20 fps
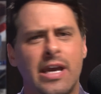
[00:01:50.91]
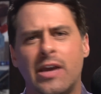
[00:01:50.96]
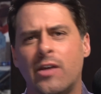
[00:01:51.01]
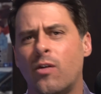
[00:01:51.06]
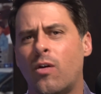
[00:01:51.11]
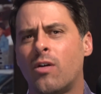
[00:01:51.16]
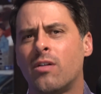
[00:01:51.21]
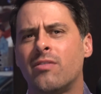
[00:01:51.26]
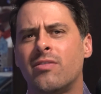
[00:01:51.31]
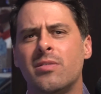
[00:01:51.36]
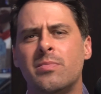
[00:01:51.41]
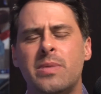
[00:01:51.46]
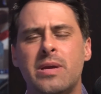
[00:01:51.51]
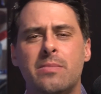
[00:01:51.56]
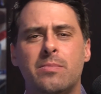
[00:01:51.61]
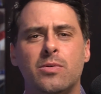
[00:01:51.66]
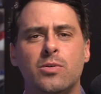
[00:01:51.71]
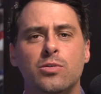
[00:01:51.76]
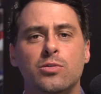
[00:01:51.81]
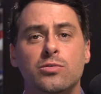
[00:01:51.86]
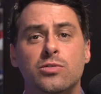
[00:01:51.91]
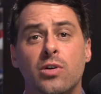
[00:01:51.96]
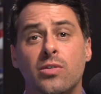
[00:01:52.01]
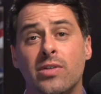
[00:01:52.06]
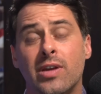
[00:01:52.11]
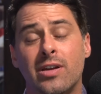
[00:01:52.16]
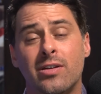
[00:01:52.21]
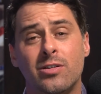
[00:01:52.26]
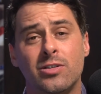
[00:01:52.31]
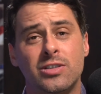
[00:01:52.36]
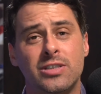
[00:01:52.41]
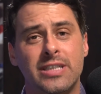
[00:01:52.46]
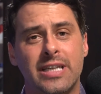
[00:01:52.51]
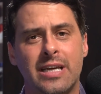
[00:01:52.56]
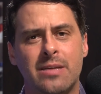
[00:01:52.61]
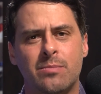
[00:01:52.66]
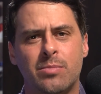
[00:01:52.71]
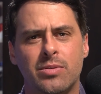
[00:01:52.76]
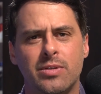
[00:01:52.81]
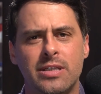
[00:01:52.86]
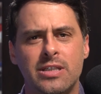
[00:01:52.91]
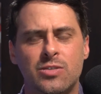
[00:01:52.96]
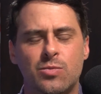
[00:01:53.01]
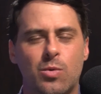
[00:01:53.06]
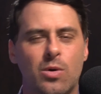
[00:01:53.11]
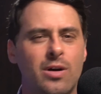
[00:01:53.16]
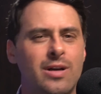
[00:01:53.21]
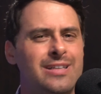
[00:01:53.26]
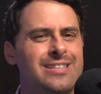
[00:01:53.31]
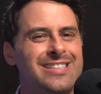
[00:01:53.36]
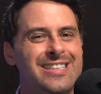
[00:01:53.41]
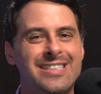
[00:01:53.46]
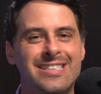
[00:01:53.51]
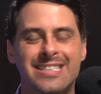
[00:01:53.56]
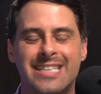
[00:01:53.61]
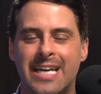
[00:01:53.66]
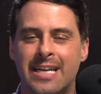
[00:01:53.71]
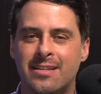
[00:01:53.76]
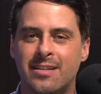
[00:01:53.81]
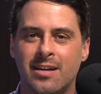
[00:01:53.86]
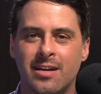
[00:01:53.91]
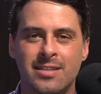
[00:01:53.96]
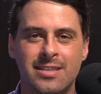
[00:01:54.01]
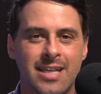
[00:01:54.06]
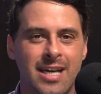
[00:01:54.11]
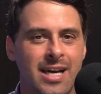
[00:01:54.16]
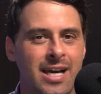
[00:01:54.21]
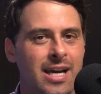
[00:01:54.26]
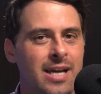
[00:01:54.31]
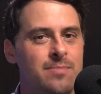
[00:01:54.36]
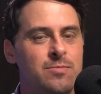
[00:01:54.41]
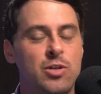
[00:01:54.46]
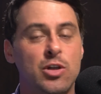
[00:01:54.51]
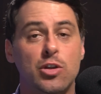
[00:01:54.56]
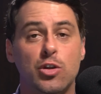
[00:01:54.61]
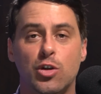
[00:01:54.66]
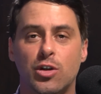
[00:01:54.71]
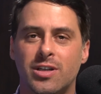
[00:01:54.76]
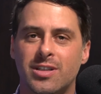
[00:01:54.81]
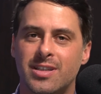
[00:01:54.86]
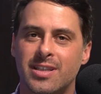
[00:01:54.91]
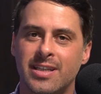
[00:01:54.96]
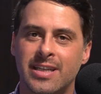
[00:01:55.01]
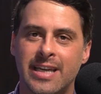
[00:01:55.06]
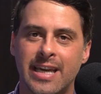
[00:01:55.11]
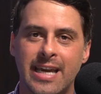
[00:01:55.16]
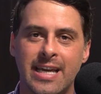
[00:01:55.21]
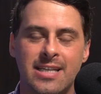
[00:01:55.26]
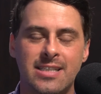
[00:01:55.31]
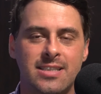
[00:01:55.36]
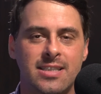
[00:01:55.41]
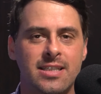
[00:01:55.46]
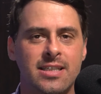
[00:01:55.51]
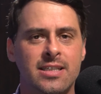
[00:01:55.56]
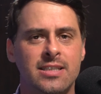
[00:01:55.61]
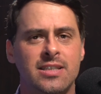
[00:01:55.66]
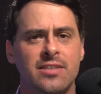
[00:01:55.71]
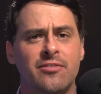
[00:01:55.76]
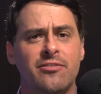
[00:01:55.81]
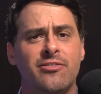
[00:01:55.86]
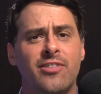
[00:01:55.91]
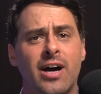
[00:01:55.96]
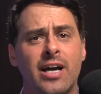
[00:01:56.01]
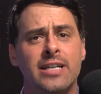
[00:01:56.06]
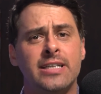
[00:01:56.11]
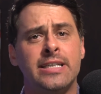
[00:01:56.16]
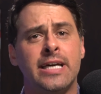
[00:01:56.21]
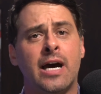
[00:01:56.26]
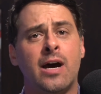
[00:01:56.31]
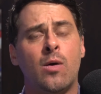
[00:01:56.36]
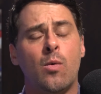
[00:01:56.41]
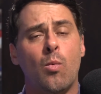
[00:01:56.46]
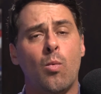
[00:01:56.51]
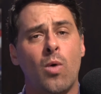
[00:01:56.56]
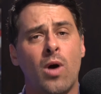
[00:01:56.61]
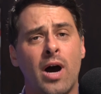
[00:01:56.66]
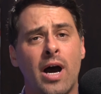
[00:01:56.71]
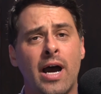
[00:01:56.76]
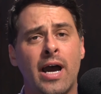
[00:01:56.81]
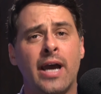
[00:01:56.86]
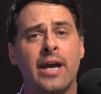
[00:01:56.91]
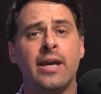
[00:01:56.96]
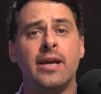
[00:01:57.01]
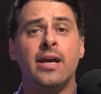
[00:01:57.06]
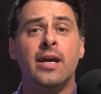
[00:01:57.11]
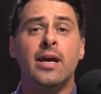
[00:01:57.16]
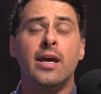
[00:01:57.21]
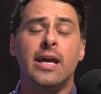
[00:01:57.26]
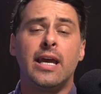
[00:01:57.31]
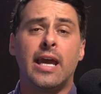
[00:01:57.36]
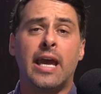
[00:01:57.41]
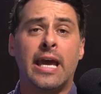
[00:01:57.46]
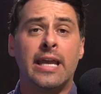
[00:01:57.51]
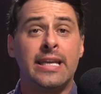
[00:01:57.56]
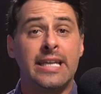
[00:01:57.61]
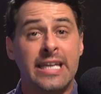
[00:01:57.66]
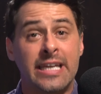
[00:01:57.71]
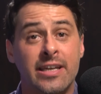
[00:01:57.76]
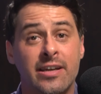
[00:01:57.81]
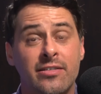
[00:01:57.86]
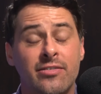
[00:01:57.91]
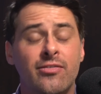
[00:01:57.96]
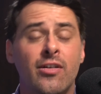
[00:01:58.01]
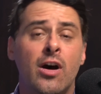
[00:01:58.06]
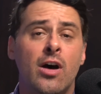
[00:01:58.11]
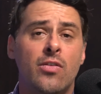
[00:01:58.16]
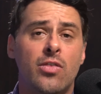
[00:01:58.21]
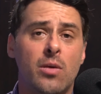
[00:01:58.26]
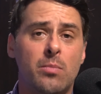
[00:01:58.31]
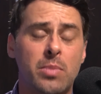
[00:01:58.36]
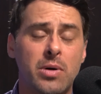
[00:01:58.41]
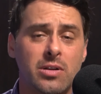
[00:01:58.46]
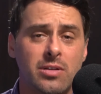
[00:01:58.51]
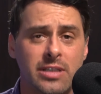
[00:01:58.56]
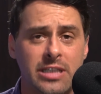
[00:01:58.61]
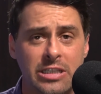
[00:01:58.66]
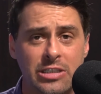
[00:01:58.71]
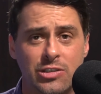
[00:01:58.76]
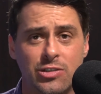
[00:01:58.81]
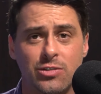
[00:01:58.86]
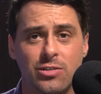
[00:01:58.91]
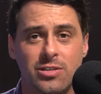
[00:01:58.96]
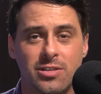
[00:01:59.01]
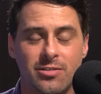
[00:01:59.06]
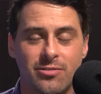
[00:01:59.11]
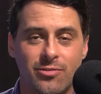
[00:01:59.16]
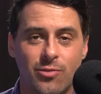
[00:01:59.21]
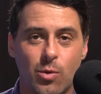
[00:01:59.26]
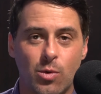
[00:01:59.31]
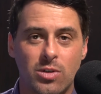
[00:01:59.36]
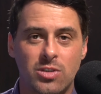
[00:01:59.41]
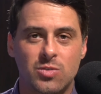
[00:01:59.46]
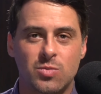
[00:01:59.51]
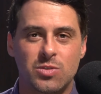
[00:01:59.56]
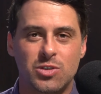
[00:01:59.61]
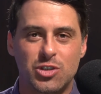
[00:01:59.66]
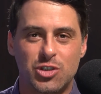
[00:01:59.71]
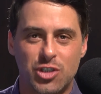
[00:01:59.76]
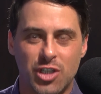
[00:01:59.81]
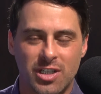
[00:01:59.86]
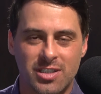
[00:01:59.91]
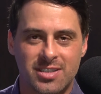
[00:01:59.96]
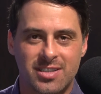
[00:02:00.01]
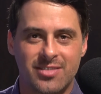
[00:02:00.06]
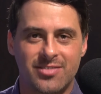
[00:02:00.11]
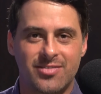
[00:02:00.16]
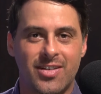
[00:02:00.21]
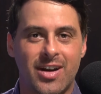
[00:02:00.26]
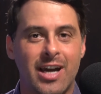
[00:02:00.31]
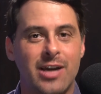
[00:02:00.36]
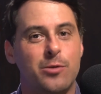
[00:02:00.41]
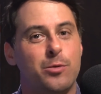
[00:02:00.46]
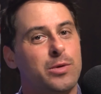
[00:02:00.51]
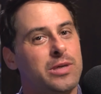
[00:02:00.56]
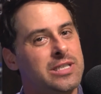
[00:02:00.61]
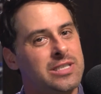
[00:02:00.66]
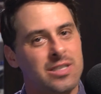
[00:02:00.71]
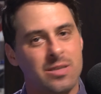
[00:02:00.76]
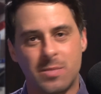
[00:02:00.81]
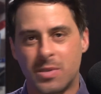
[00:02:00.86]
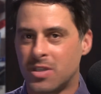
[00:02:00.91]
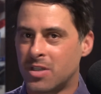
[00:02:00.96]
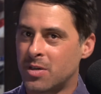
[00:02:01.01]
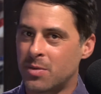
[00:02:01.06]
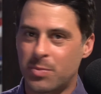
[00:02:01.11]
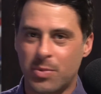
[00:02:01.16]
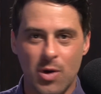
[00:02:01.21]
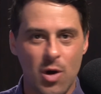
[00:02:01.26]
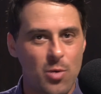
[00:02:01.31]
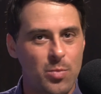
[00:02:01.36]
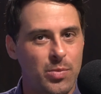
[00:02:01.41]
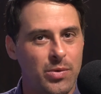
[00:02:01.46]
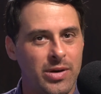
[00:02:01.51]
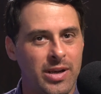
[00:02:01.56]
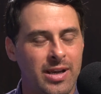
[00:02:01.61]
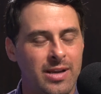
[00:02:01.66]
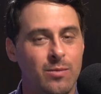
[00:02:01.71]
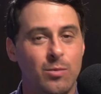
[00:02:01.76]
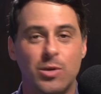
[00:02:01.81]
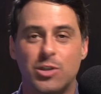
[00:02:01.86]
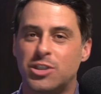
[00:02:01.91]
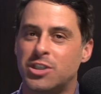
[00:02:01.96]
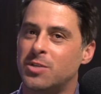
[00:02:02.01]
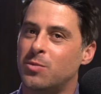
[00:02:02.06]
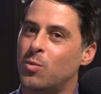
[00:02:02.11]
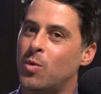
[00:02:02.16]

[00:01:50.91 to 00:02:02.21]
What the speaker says: and all of the people who don't understand police work and didn't take the time to look at the cases and find out why and if the police use of force was justified, reasonable, and appropriate, which it